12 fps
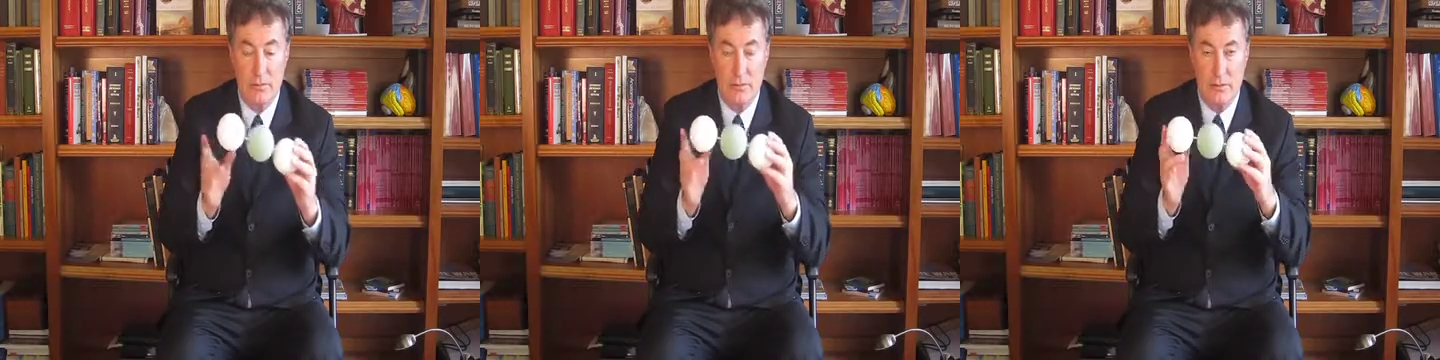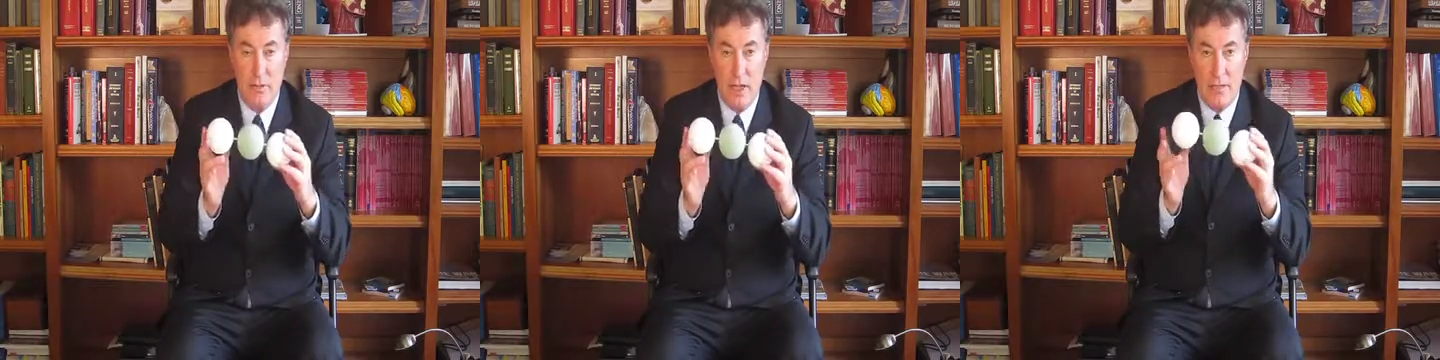
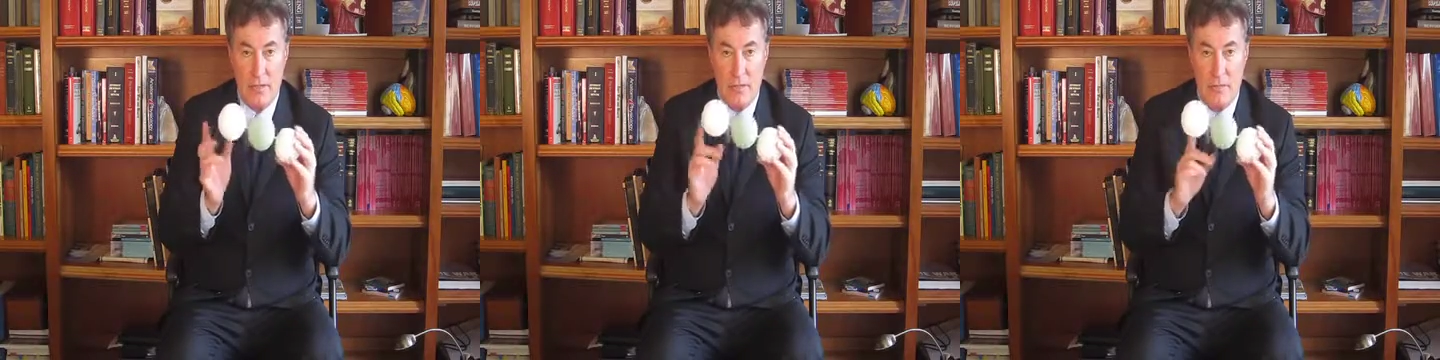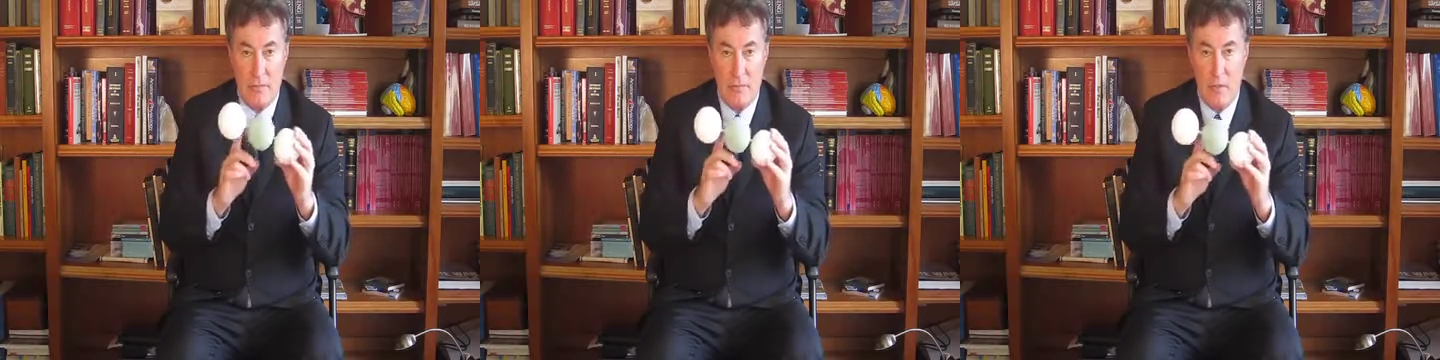two
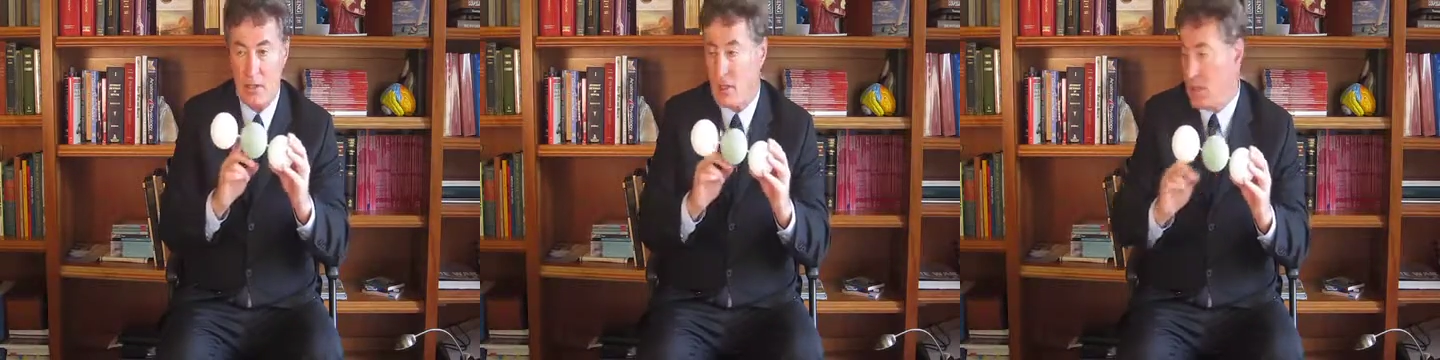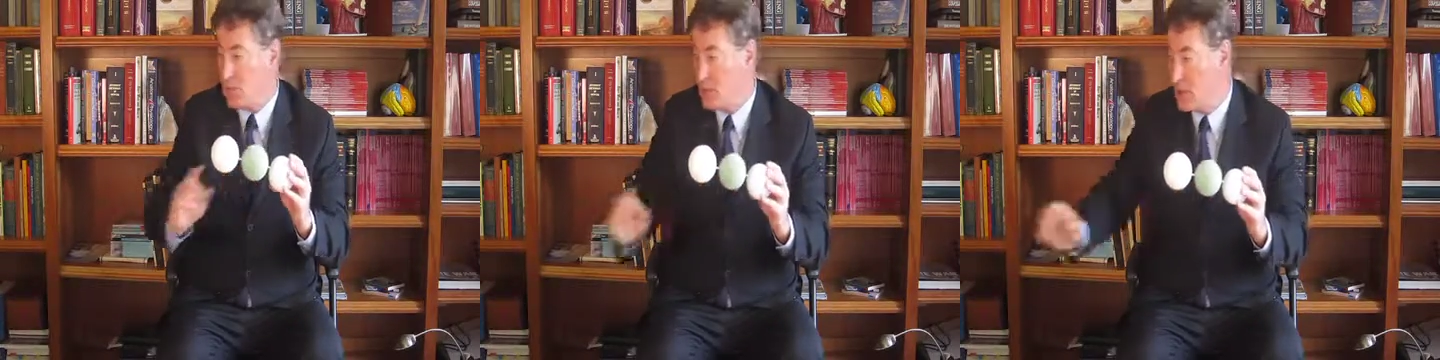oxygen, one
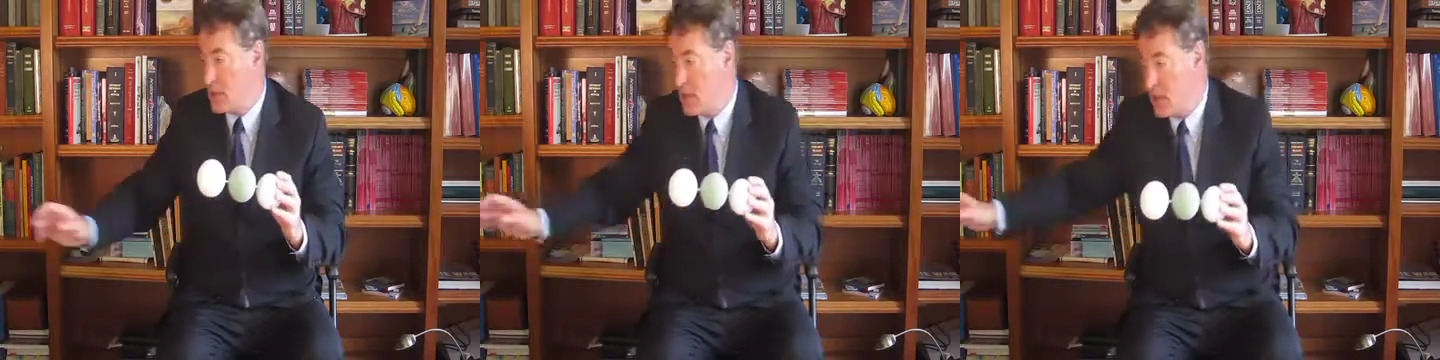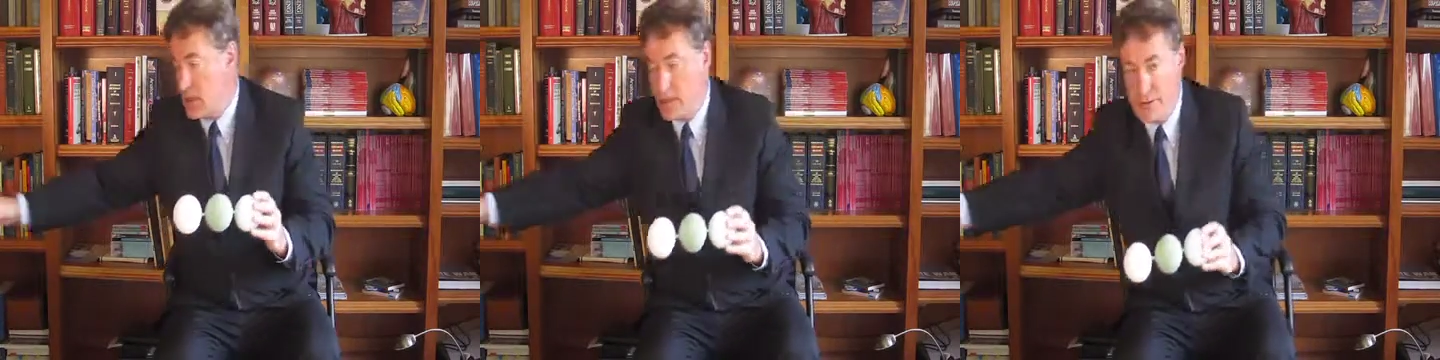carbon,
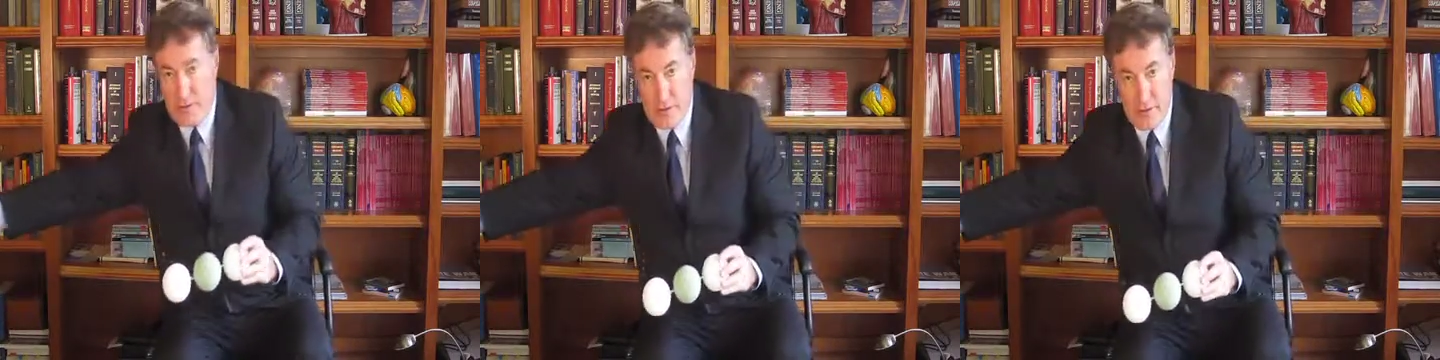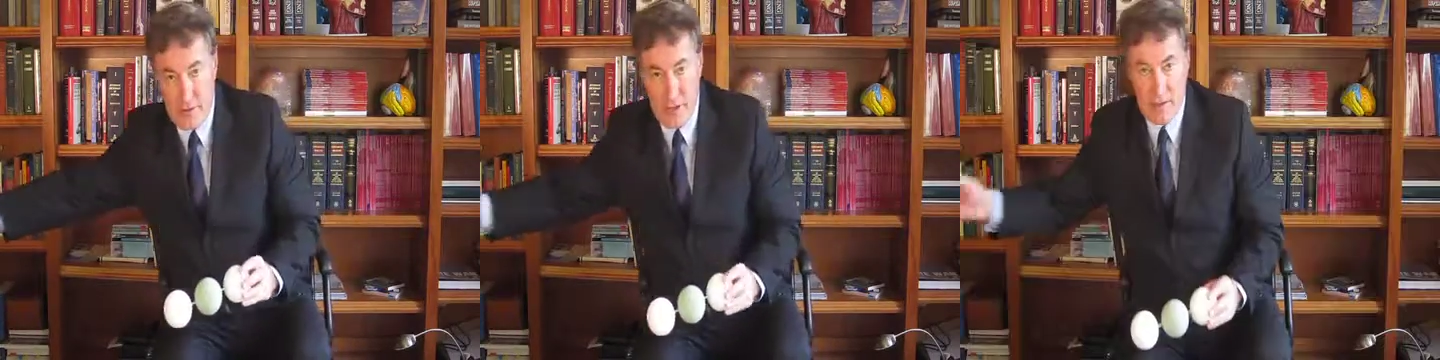is
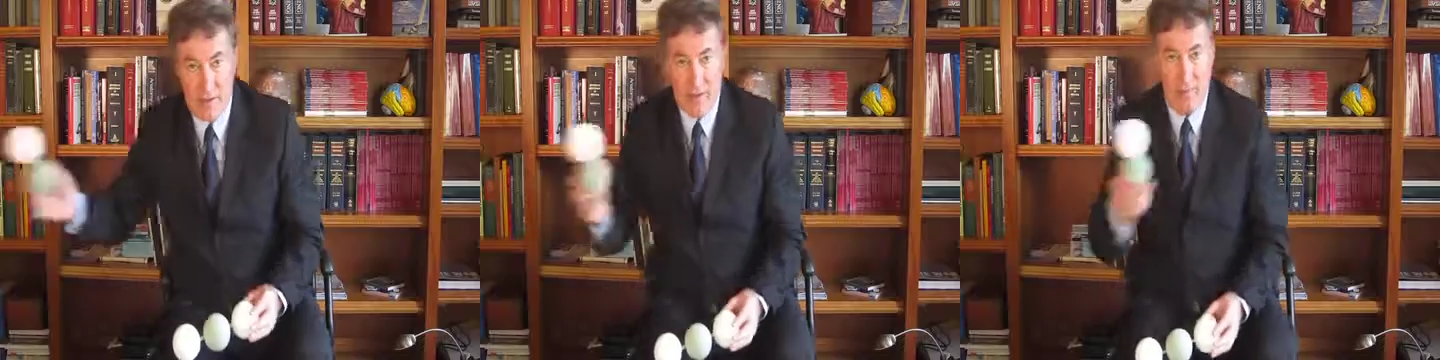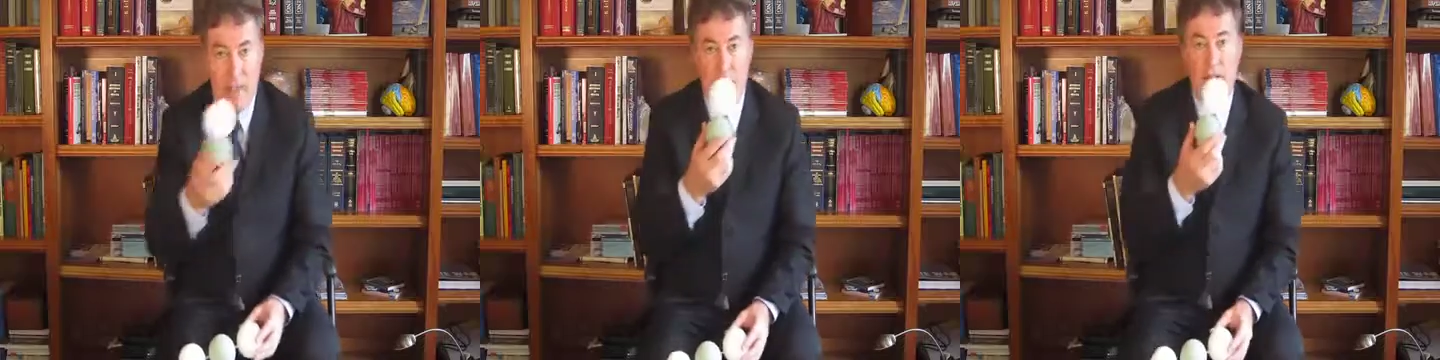that you get
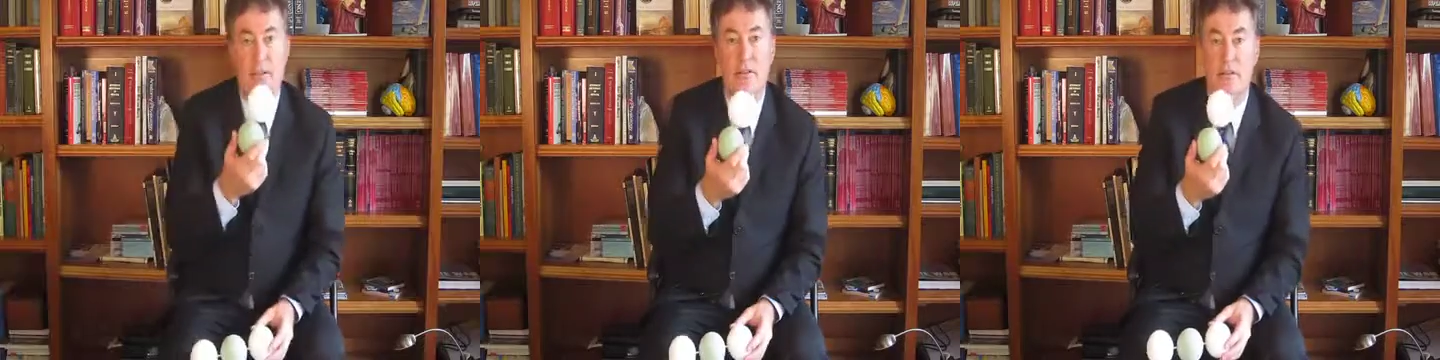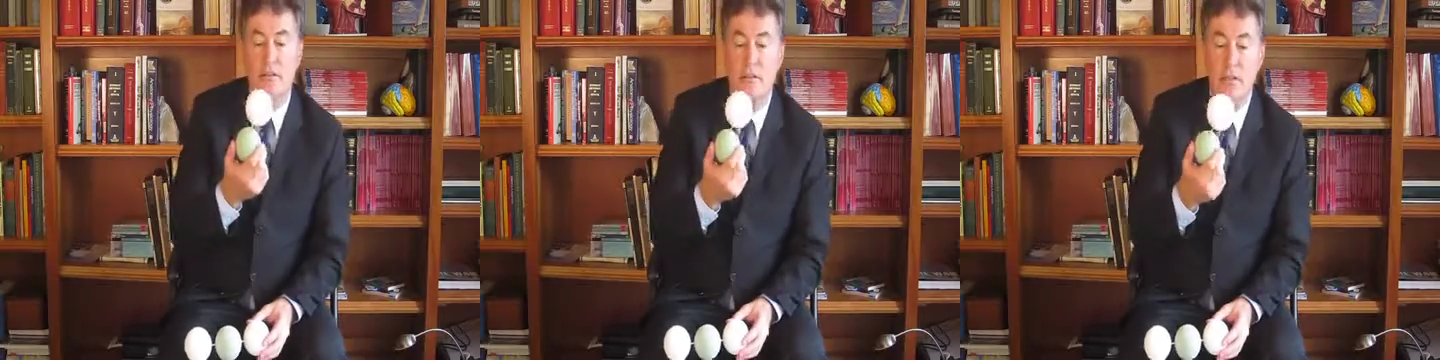this molecule,